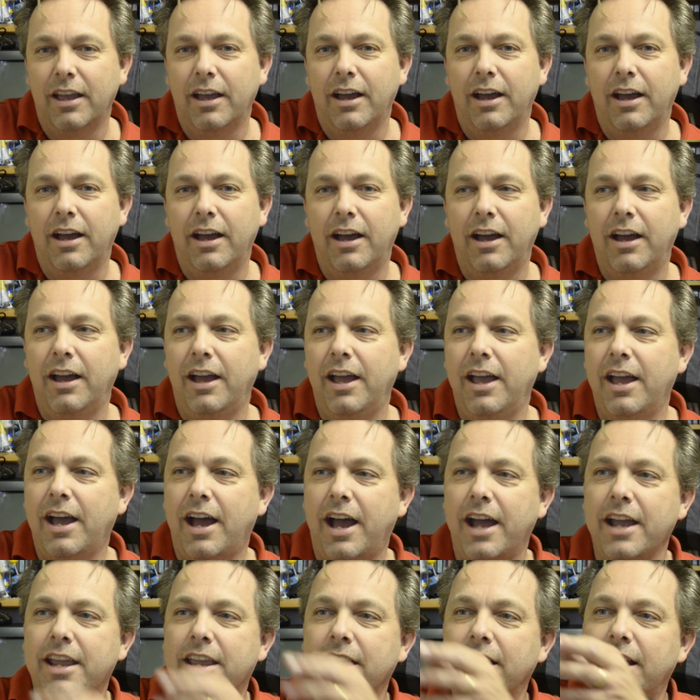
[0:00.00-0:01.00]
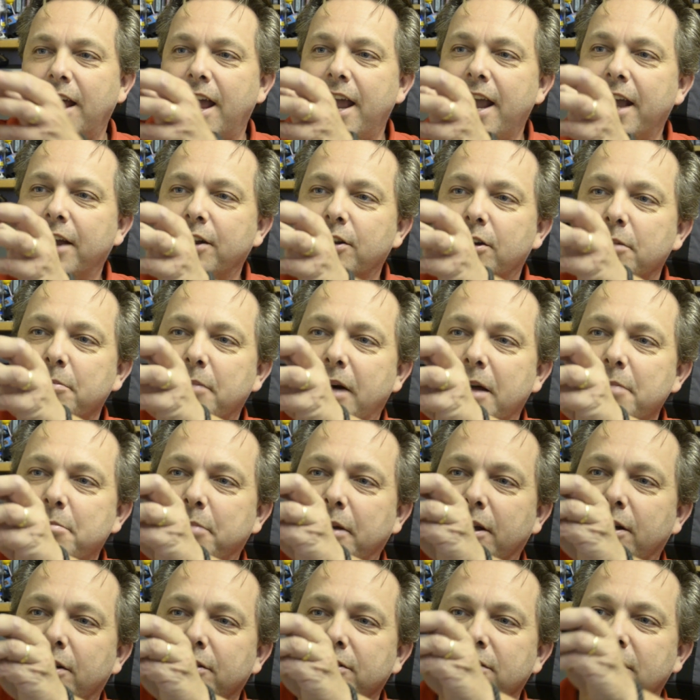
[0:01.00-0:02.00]
I can hang it on my
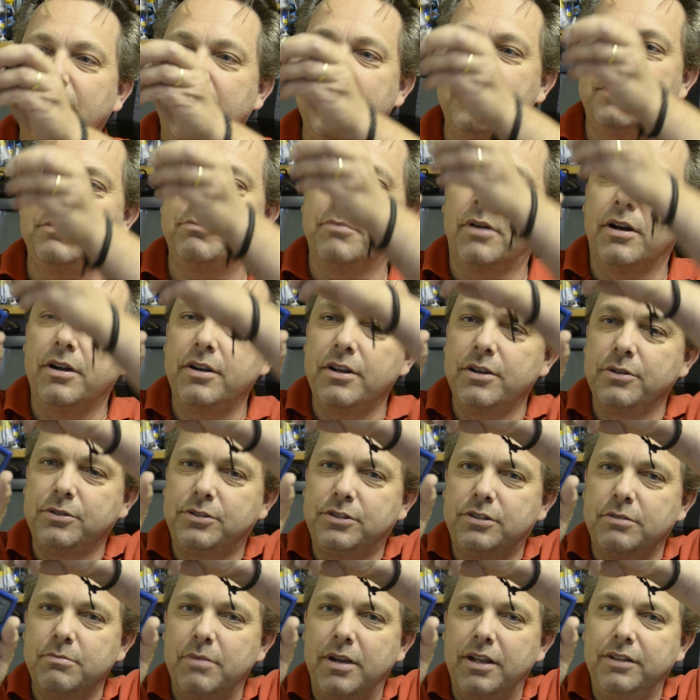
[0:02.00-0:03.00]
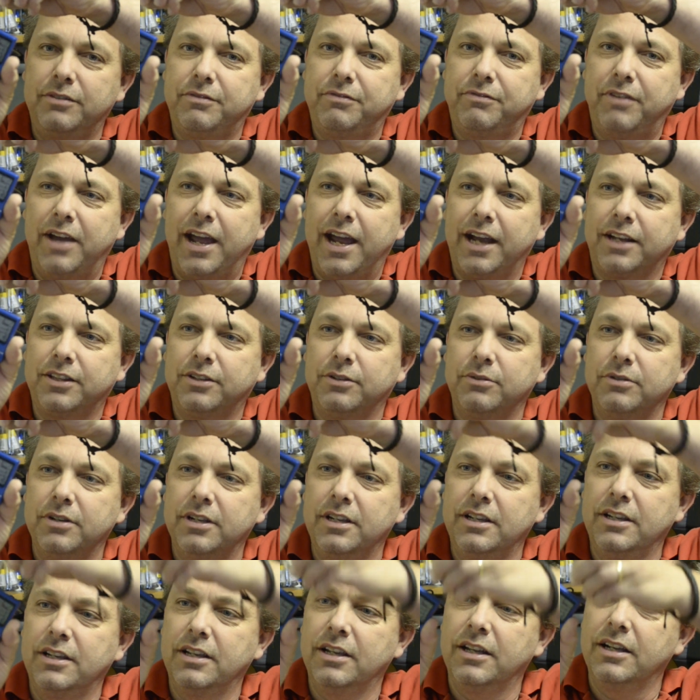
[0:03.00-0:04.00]
belt. It's Mario's Cement
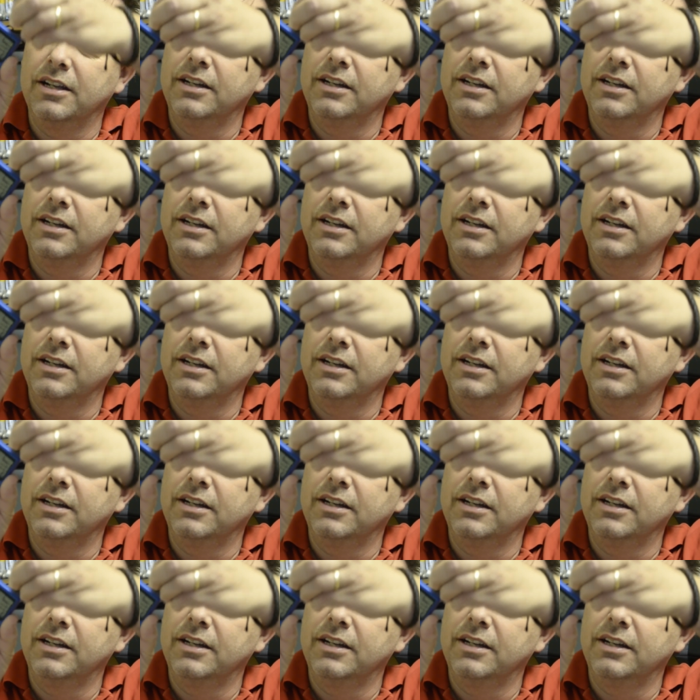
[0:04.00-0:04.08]
Factory.